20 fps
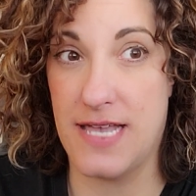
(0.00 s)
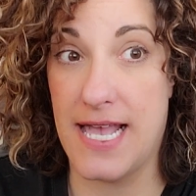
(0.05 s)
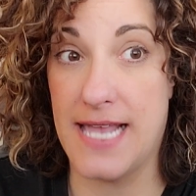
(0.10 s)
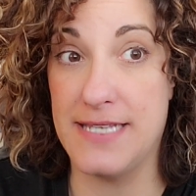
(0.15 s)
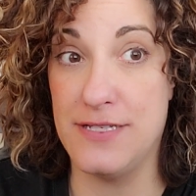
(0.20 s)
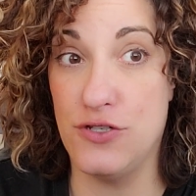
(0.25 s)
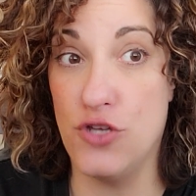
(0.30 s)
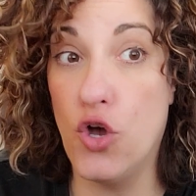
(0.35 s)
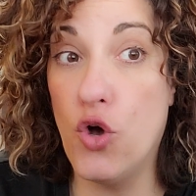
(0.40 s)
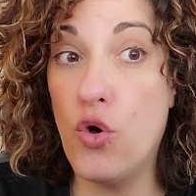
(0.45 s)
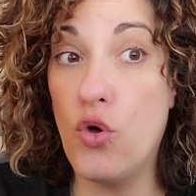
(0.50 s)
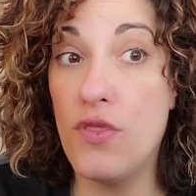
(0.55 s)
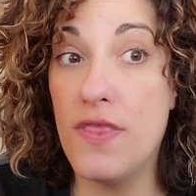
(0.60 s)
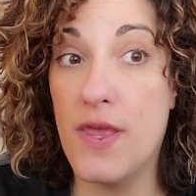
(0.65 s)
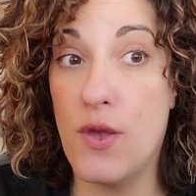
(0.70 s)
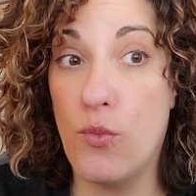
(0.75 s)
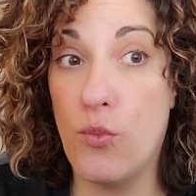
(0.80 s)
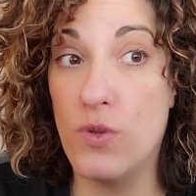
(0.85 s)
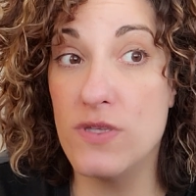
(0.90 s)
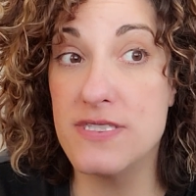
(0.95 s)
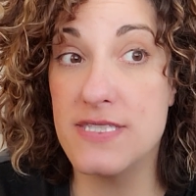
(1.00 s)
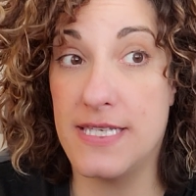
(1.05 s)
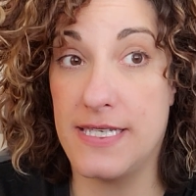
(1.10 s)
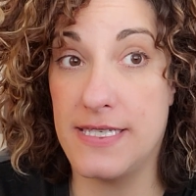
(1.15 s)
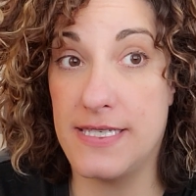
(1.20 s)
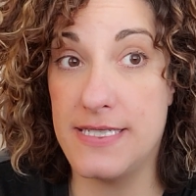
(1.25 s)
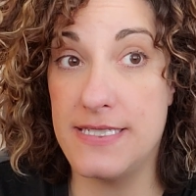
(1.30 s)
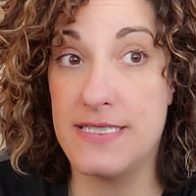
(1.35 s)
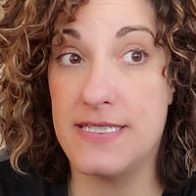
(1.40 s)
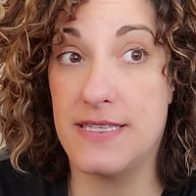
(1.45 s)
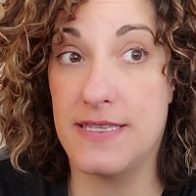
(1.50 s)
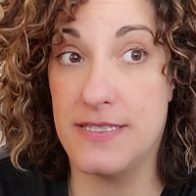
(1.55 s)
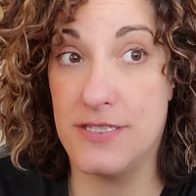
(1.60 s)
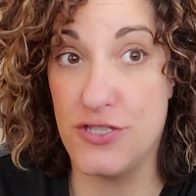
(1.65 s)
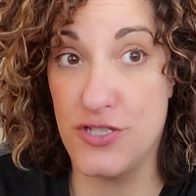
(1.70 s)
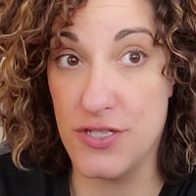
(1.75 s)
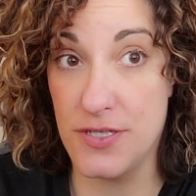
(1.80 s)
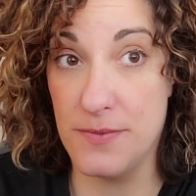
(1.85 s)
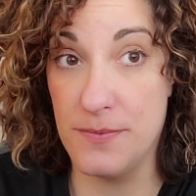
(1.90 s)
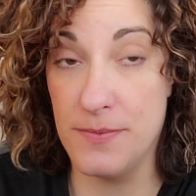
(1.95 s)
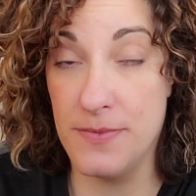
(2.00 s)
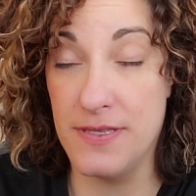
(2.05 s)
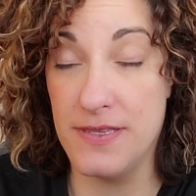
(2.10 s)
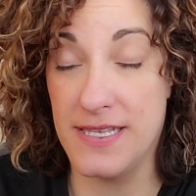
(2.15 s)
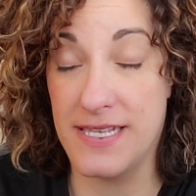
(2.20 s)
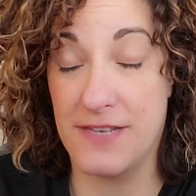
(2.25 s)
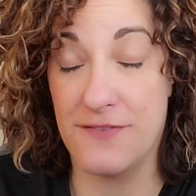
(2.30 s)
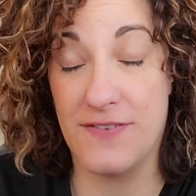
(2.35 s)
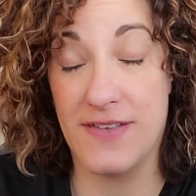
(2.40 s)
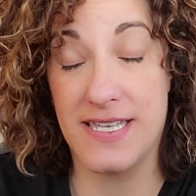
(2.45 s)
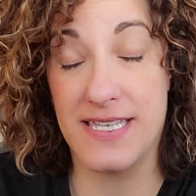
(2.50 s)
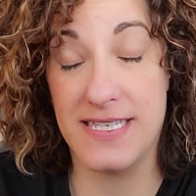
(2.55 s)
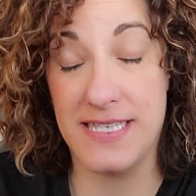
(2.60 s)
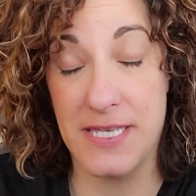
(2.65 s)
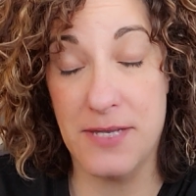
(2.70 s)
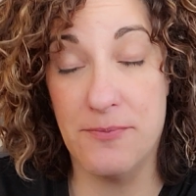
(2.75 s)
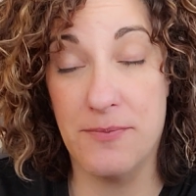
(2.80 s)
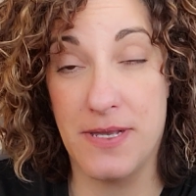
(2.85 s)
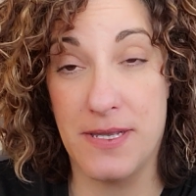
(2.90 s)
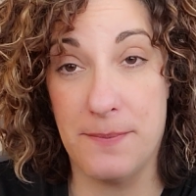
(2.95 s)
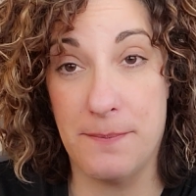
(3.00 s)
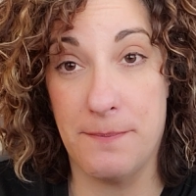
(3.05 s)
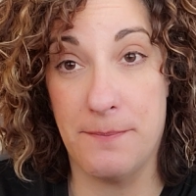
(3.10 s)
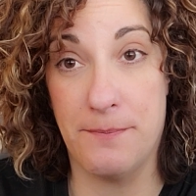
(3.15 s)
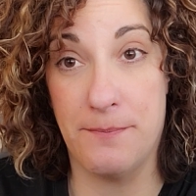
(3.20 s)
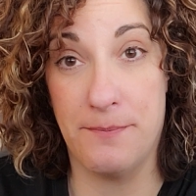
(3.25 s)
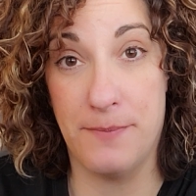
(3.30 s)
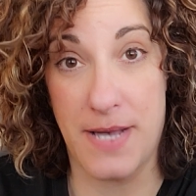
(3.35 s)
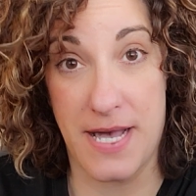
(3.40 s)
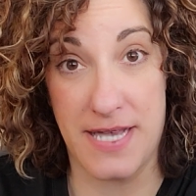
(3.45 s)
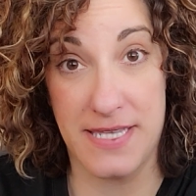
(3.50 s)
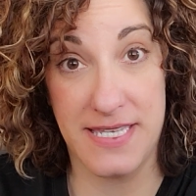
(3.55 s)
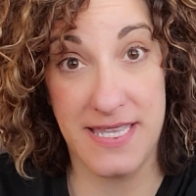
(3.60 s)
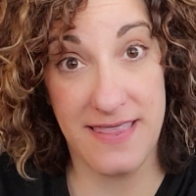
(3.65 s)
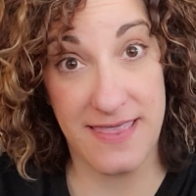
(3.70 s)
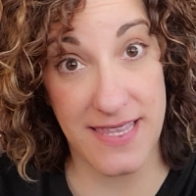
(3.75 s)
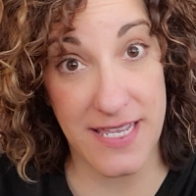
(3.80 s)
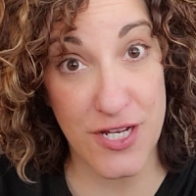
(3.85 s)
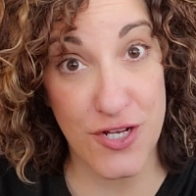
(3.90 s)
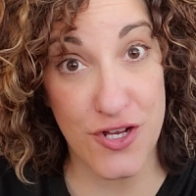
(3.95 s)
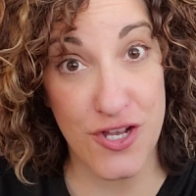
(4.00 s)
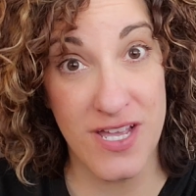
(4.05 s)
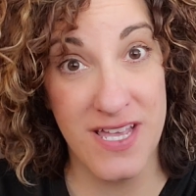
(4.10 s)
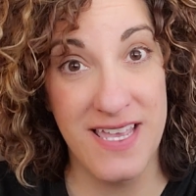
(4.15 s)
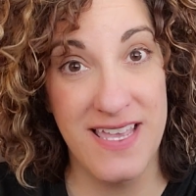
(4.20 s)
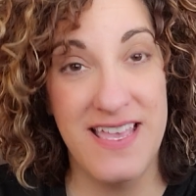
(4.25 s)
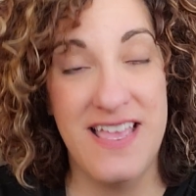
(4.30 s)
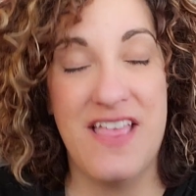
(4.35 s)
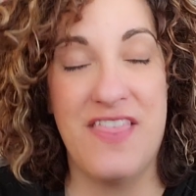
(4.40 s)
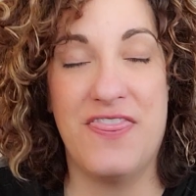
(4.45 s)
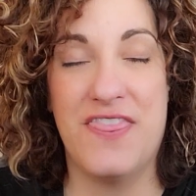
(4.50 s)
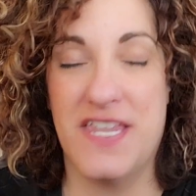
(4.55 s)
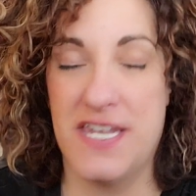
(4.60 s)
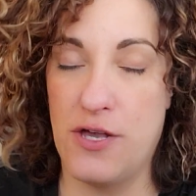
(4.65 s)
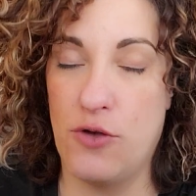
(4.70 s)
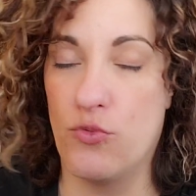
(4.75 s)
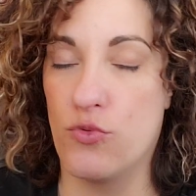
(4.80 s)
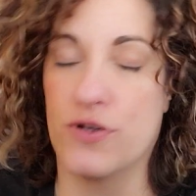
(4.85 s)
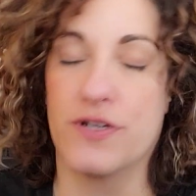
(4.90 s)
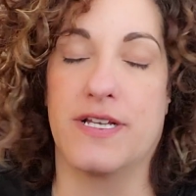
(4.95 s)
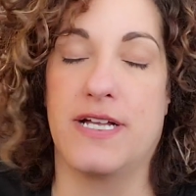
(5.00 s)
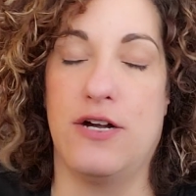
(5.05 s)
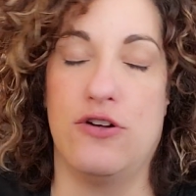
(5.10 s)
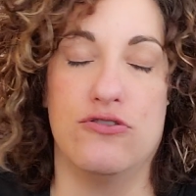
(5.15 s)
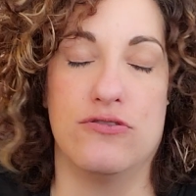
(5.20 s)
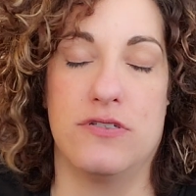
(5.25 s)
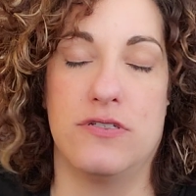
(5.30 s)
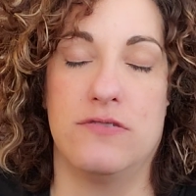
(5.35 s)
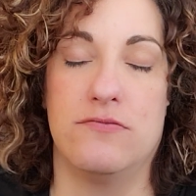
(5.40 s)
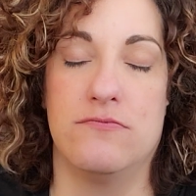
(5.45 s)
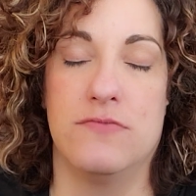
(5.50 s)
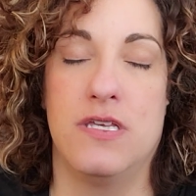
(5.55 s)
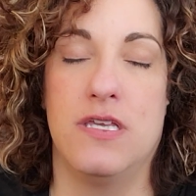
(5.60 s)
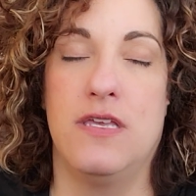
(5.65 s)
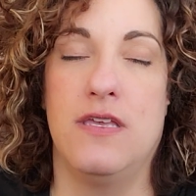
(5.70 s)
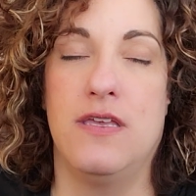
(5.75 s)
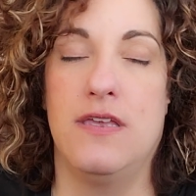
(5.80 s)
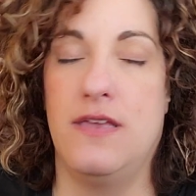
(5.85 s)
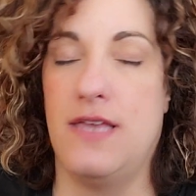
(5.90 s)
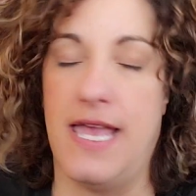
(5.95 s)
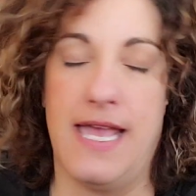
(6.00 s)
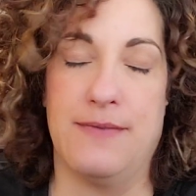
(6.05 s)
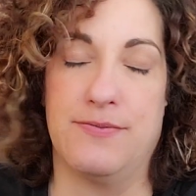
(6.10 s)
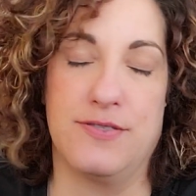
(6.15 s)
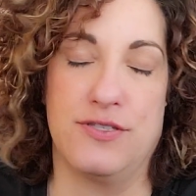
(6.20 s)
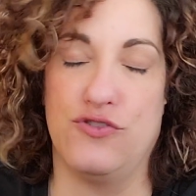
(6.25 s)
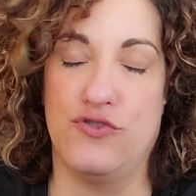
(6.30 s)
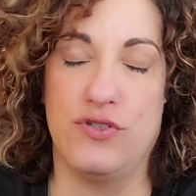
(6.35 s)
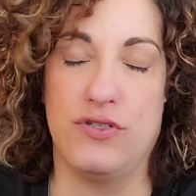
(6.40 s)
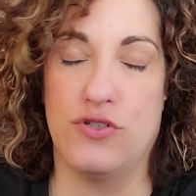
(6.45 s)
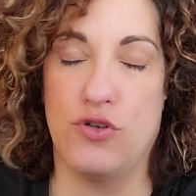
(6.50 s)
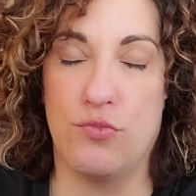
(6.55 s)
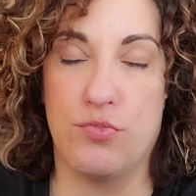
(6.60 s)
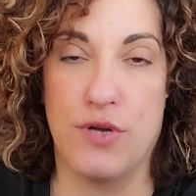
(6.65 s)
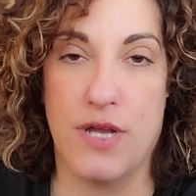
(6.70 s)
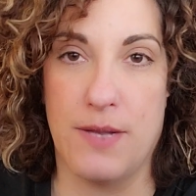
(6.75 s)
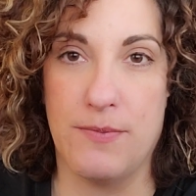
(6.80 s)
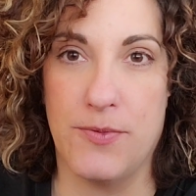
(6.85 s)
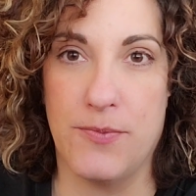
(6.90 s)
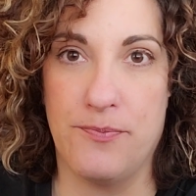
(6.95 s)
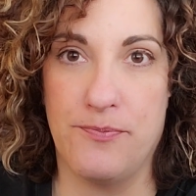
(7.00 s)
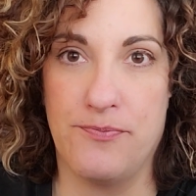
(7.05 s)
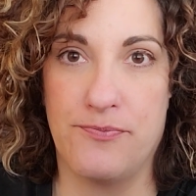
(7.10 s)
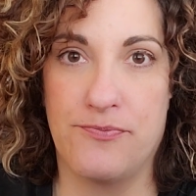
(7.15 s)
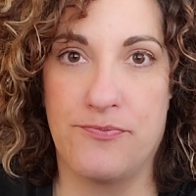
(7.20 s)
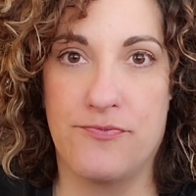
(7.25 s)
I know that once I get to the gym, like if I can get my body there, then I'll work out absolutely no problem.